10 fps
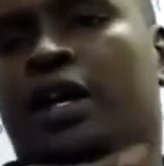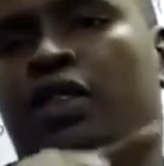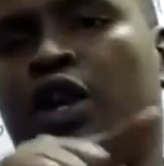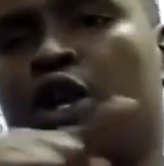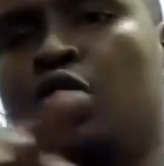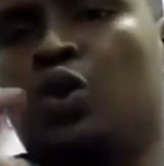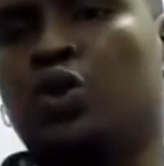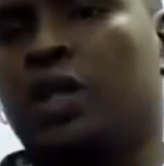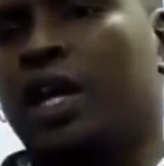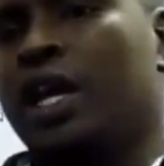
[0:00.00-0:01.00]
They
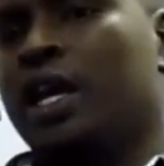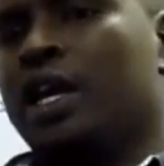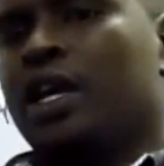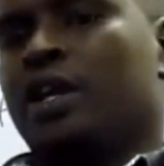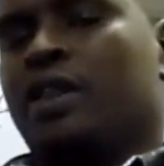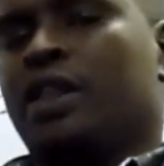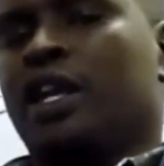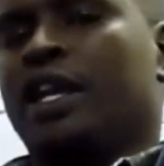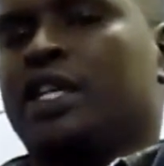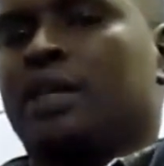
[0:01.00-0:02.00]
use the
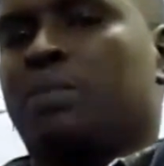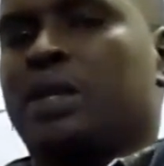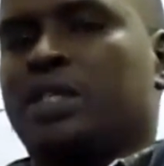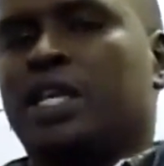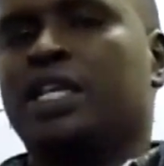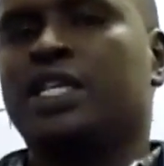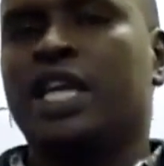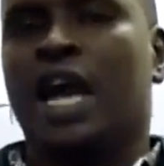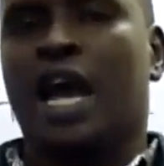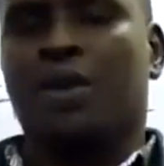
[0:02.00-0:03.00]
data bus. That is
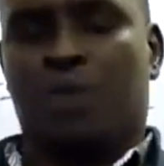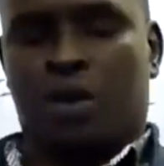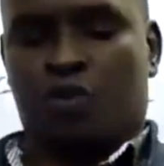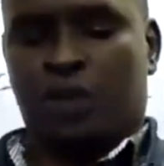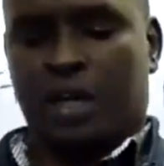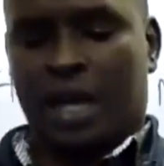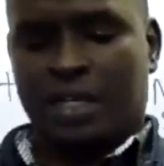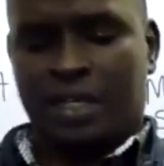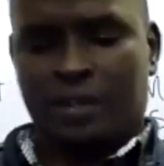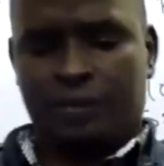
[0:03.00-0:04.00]
the highway, the
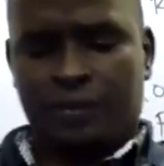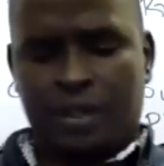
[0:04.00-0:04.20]
data.